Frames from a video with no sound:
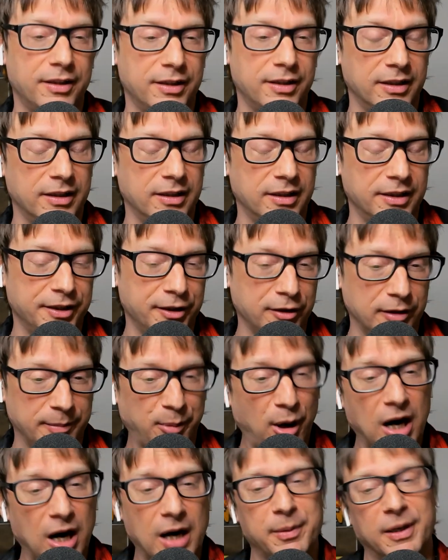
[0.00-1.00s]
the, your
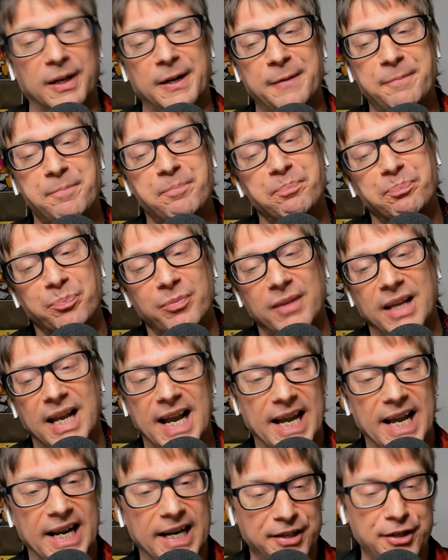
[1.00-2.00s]
barber,
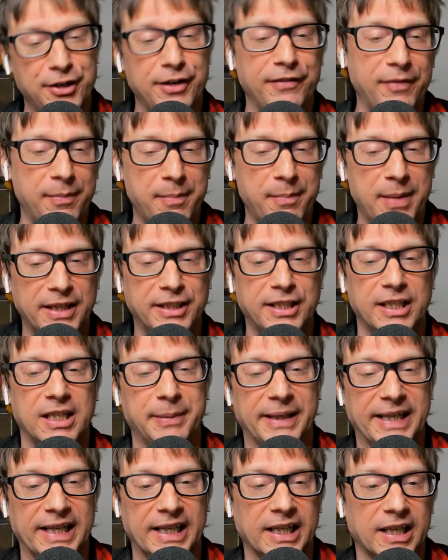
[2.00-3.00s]
and you even mentioned at the
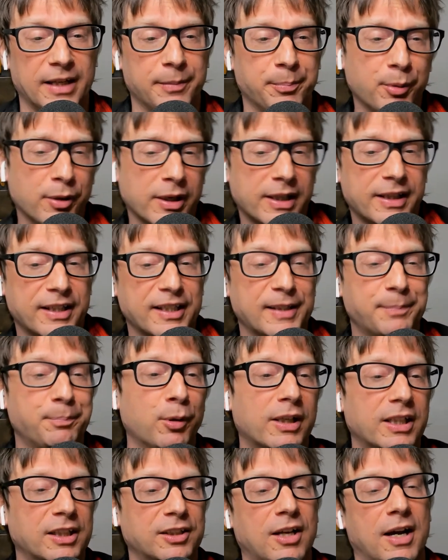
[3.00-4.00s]
beginning of the book, this
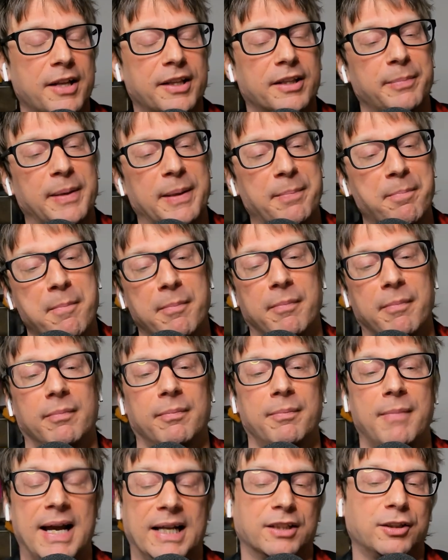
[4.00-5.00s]
book is not to be
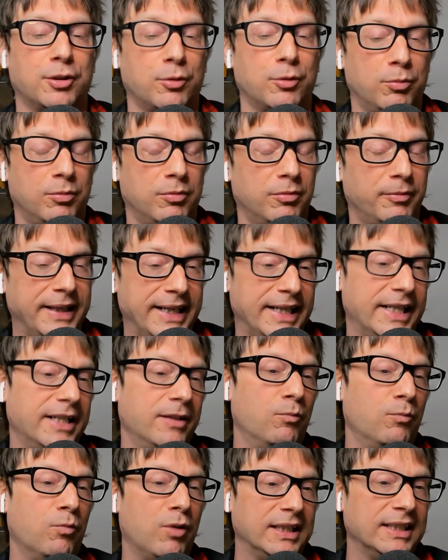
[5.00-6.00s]
meant to read
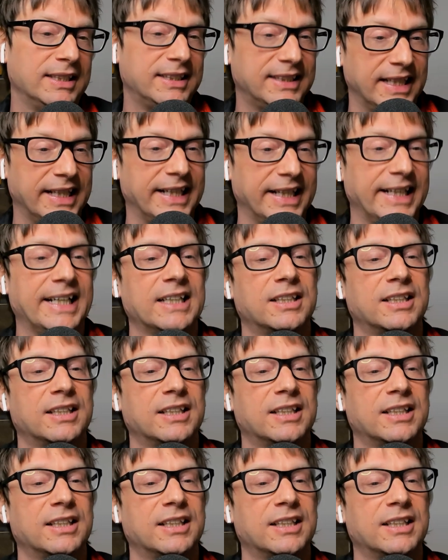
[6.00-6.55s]
in one sitting.